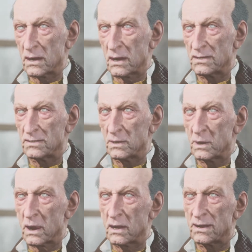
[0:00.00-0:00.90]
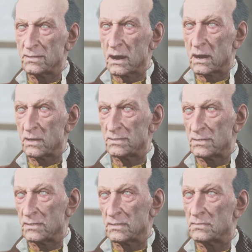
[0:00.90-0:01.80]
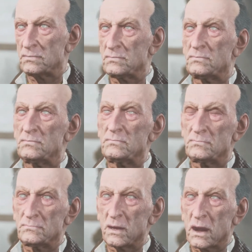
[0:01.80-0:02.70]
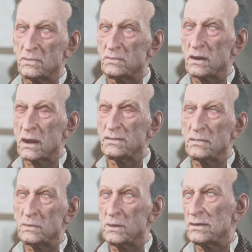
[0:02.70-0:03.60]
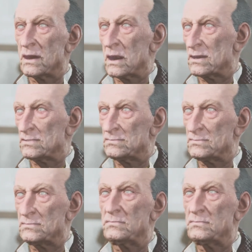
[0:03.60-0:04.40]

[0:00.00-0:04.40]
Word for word: Yeah, I know how hmm. it sounds. But after I almost died,